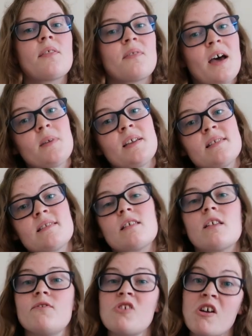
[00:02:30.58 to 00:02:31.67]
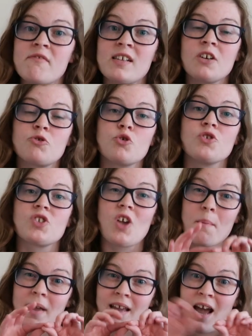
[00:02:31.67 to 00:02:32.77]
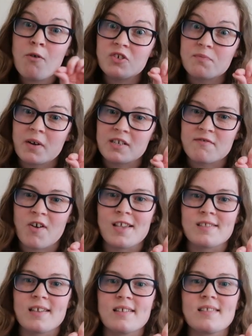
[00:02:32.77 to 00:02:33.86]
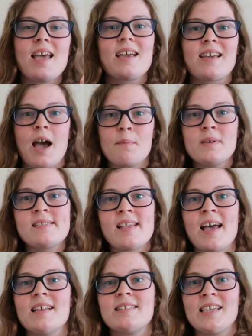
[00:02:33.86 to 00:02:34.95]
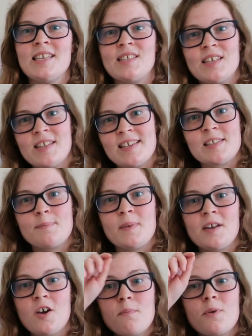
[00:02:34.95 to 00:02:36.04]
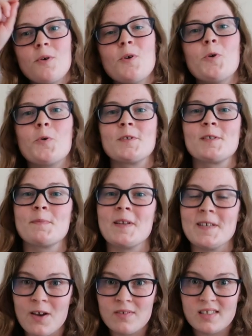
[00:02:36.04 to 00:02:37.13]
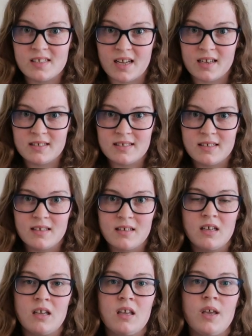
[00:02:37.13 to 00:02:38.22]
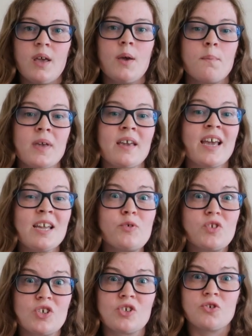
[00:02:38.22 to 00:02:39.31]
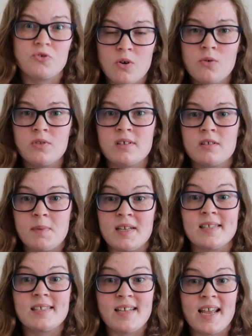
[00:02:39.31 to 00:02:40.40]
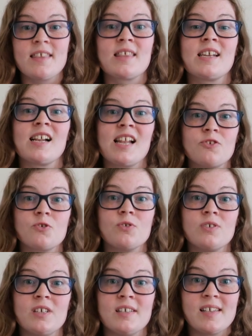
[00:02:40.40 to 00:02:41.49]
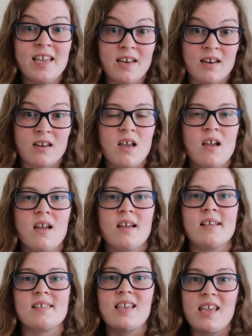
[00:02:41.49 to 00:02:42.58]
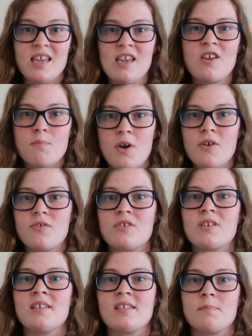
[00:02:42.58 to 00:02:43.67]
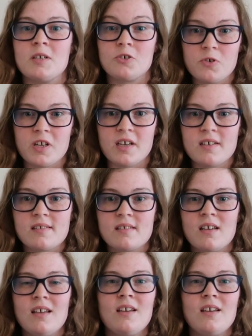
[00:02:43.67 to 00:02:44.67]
That means that the flow of electrons coming out of my devices can be set to either the spin-up or spin-down state. Being able to control the spin state that an electron is in is a key component in Spintronics,